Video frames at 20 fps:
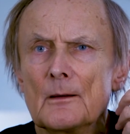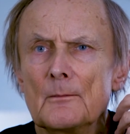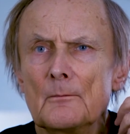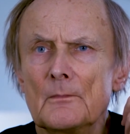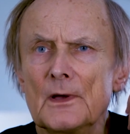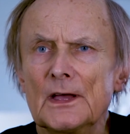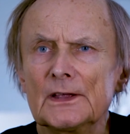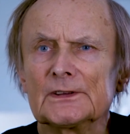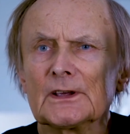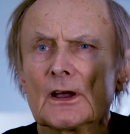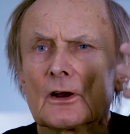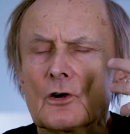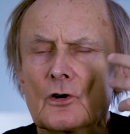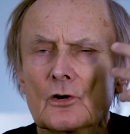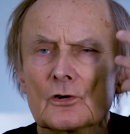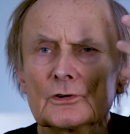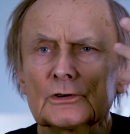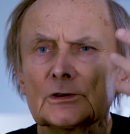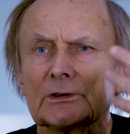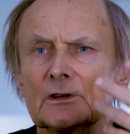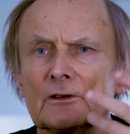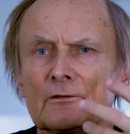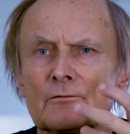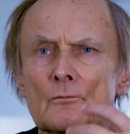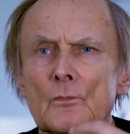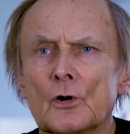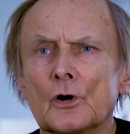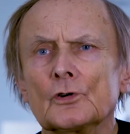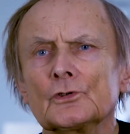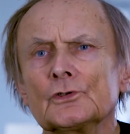metacognitive
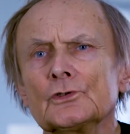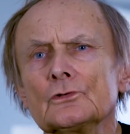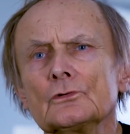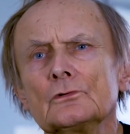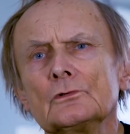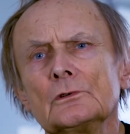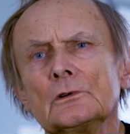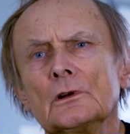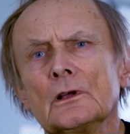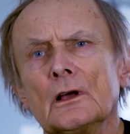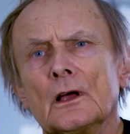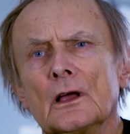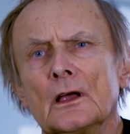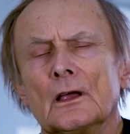module